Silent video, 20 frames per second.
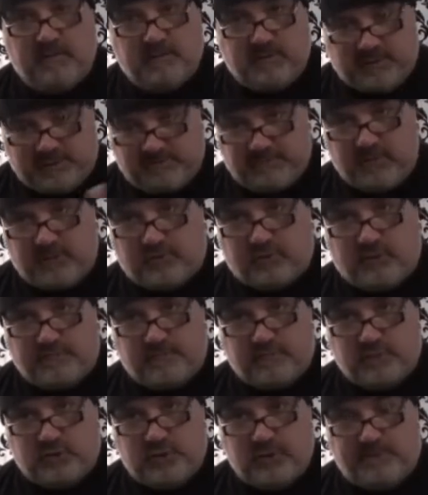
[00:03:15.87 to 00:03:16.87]
this has been
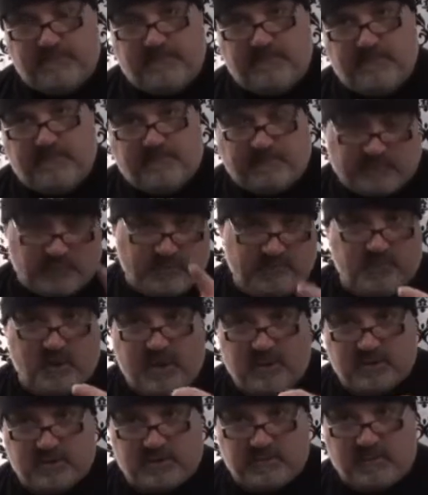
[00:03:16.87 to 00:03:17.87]
TripleChip for
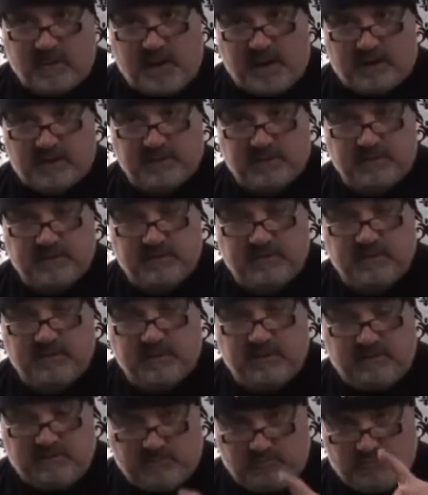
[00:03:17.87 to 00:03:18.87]
Unbox the Box.
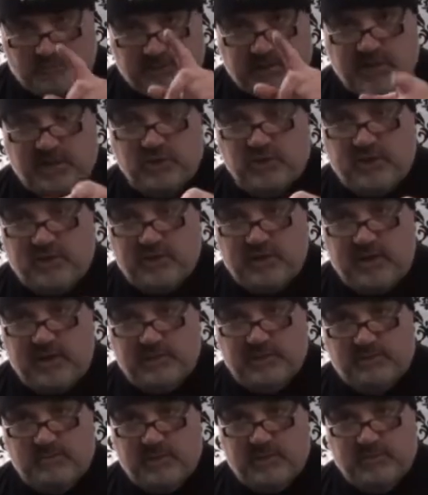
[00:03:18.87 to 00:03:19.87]
Catch you in the
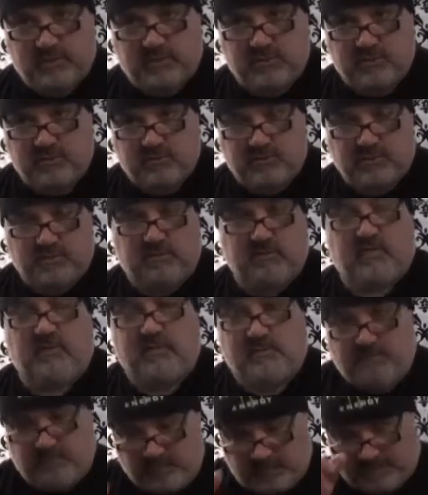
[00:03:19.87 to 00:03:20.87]
next one soon.
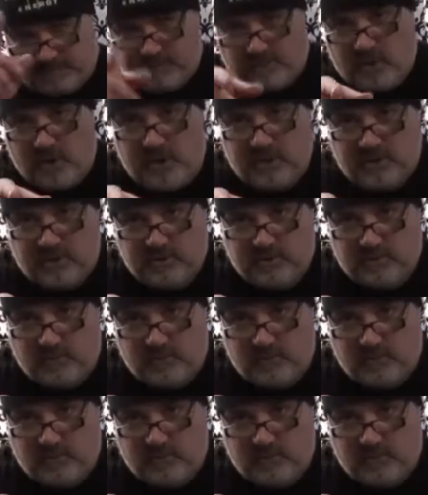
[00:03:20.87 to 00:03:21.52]
This vlog is